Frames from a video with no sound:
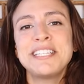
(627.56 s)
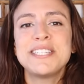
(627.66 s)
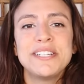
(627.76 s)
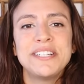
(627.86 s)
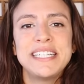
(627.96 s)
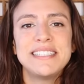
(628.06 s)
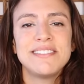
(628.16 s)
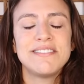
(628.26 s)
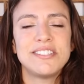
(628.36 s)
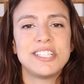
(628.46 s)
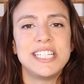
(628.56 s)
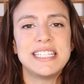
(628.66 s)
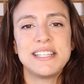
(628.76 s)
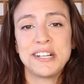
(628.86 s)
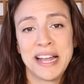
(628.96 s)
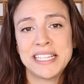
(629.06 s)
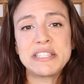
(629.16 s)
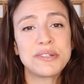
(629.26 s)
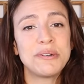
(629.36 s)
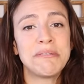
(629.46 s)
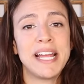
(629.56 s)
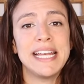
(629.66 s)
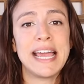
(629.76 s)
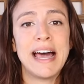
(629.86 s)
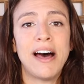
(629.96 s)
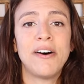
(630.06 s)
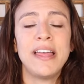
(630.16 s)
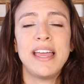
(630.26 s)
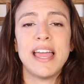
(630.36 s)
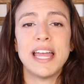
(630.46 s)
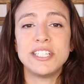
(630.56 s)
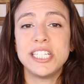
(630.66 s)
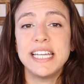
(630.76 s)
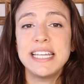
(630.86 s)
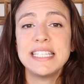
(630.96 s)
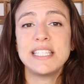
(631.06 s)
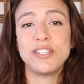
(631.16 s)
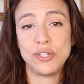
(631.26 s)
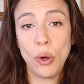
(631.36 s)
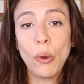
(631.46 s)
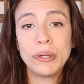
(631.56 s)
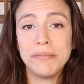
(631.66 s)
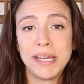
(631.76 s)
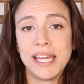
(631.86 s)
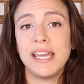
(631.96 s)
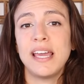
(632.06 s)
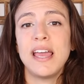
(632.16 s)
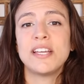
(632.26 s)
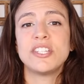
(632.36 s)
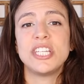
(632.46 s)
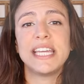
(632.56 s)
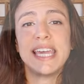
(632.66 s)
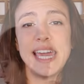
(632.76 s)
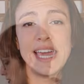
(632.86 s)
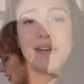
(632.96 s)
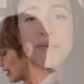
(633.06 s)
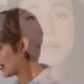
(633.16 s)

a student, she's in grad school right now, and she has told me she can't